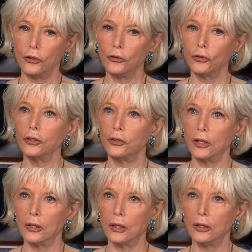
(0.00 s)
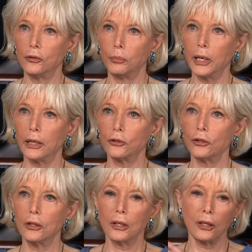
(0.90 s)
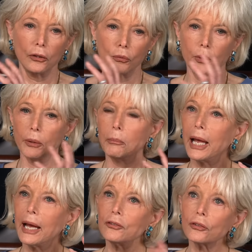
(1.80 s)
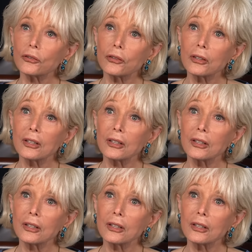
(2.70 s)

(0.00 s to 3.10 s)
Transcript: she should send the kids back? Should the kids wear masks?